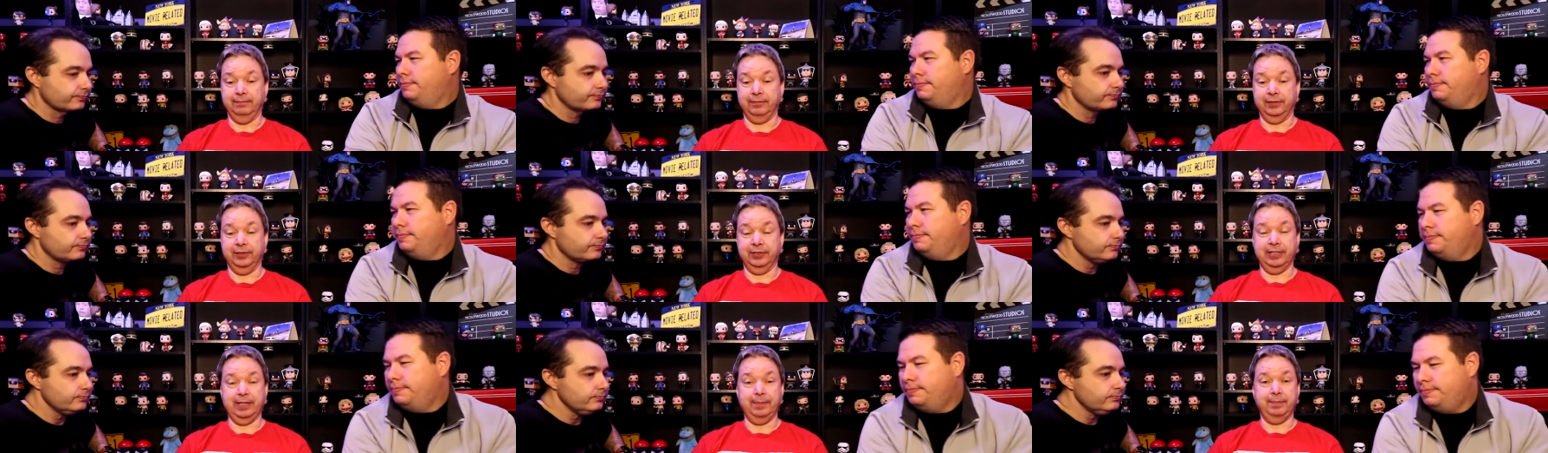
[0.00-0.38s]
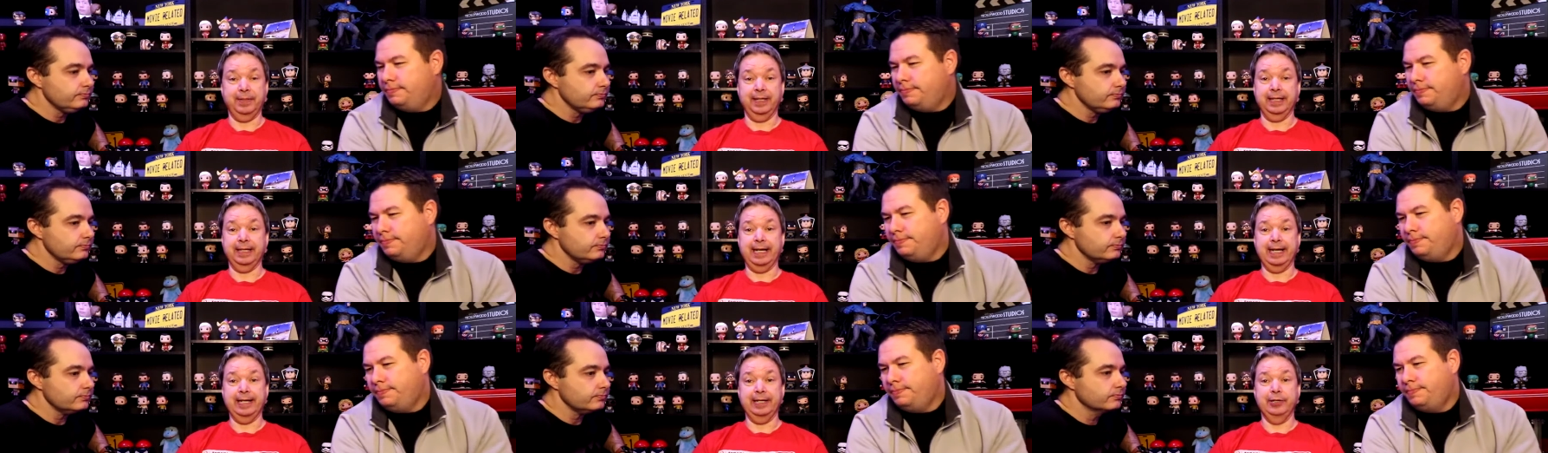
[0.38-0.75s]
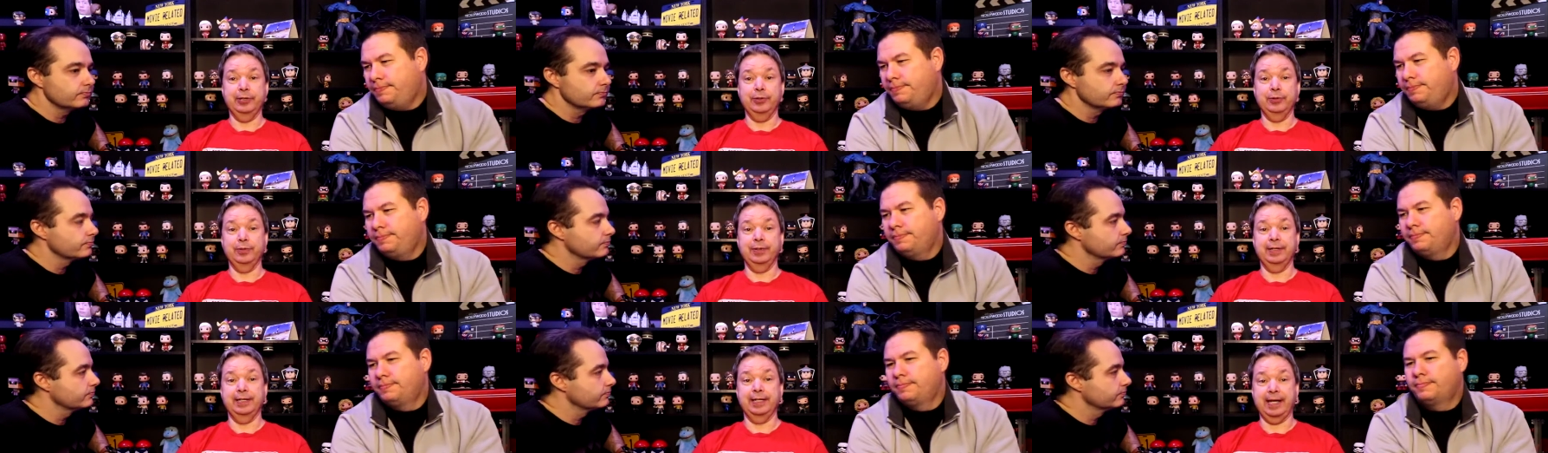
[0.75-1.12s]
Speaker 1: for something I
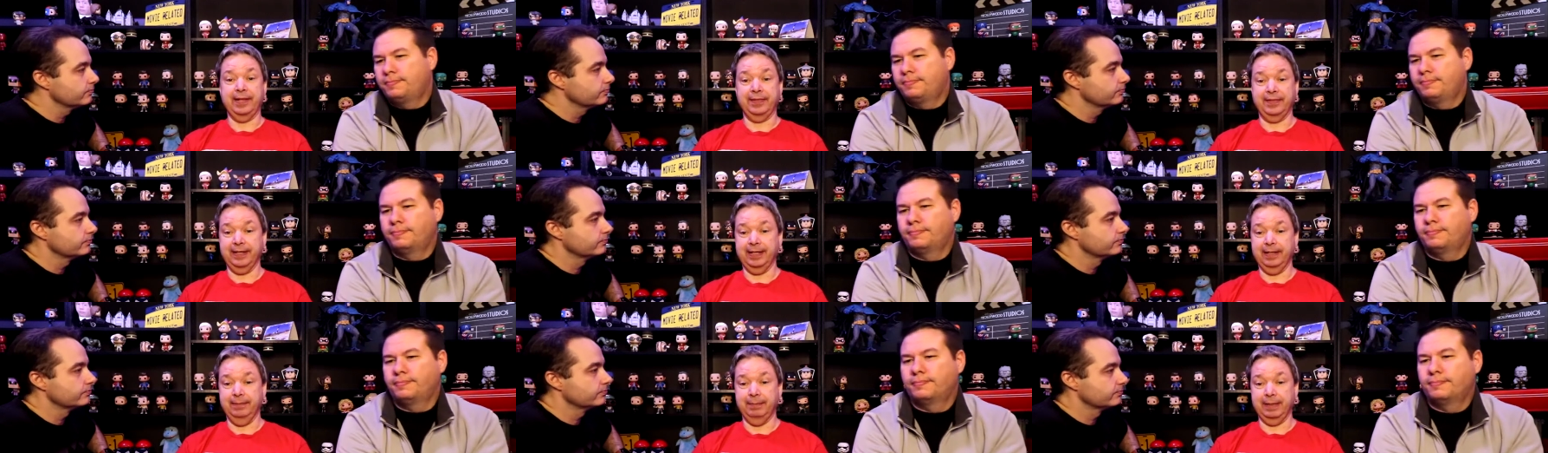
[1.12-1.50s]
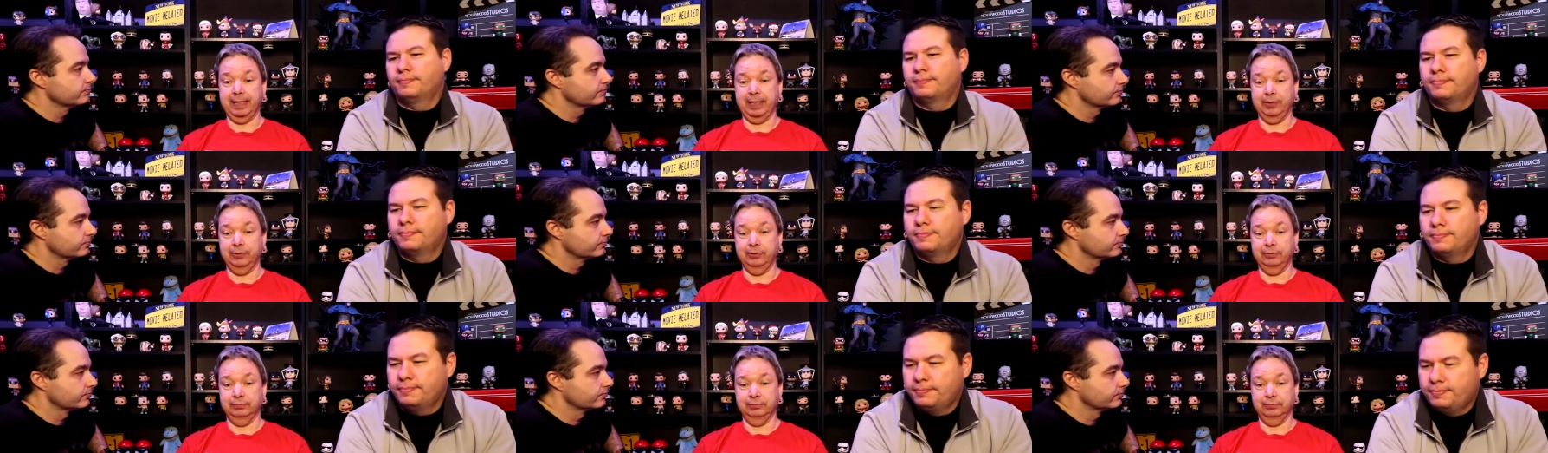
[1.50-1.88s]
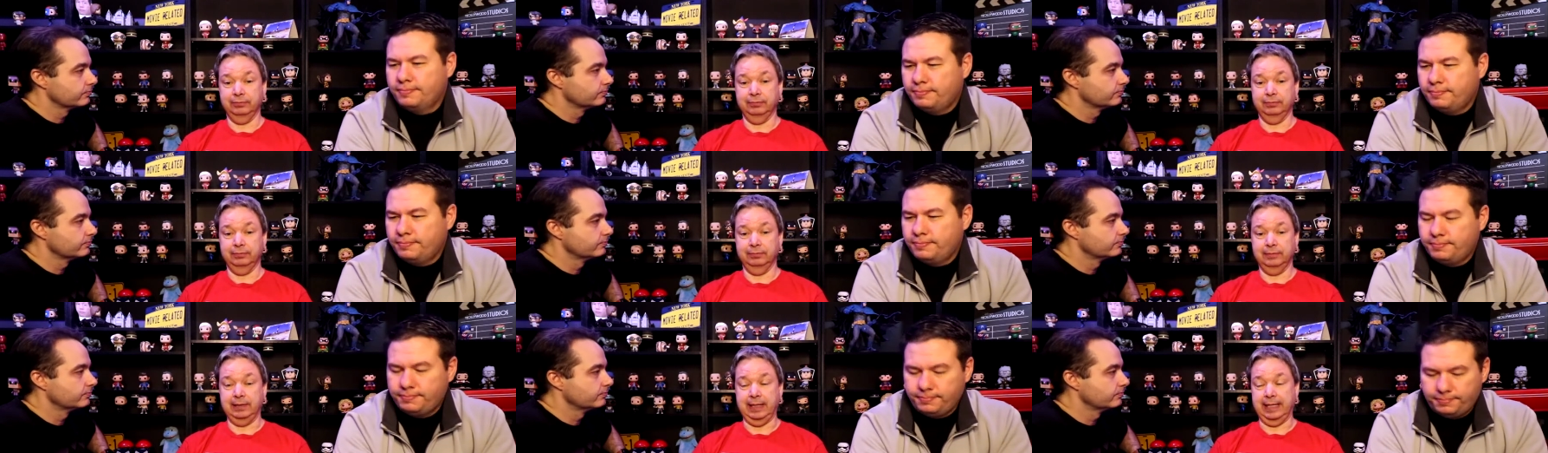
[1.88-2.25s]
knew nothing about,
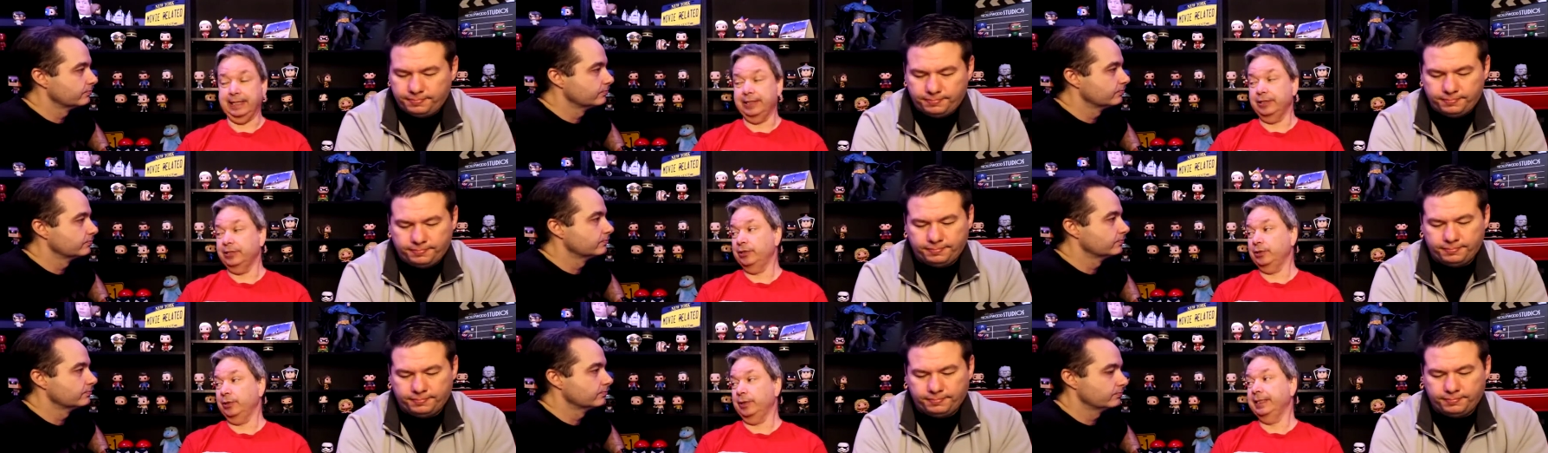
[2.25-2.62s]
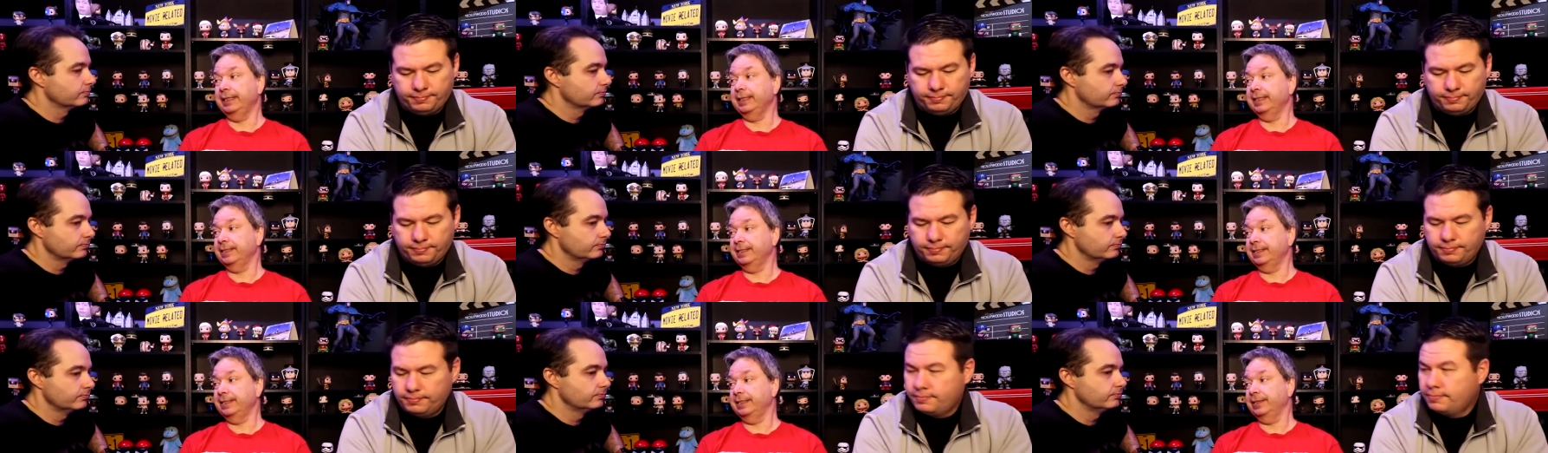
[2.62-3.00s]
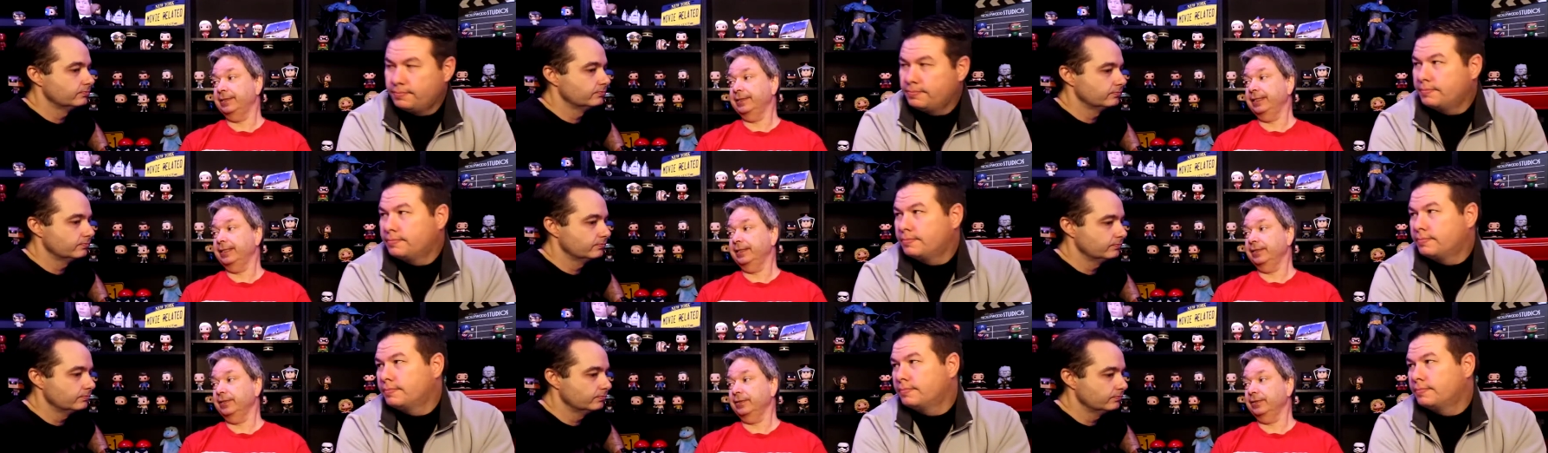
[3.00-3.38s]
I enjoyed this
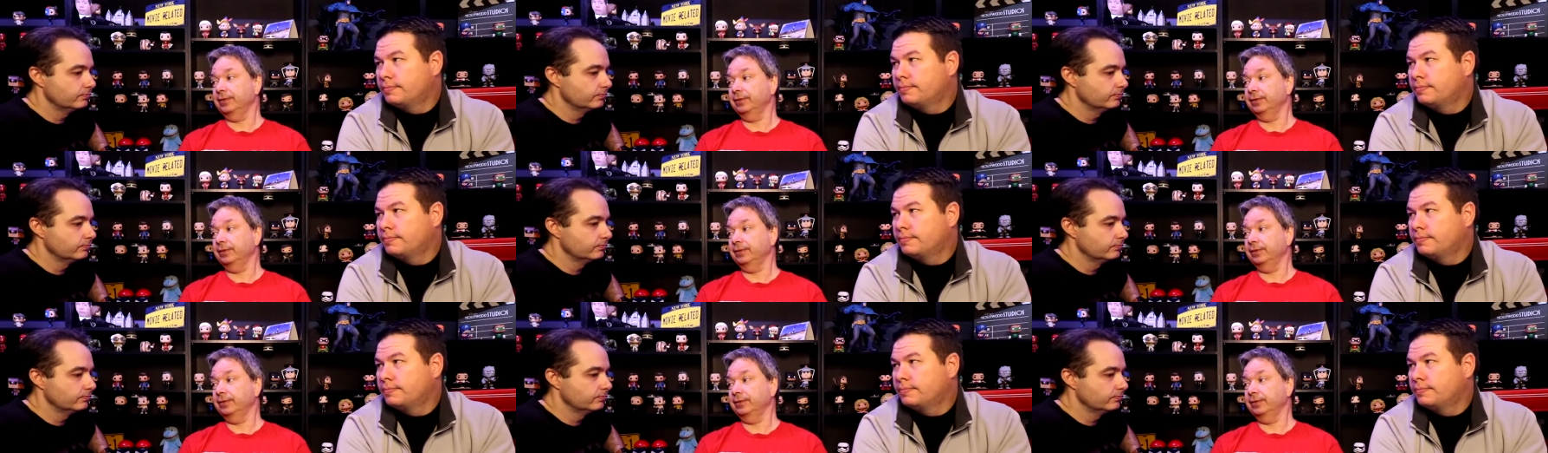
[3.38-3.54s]
series.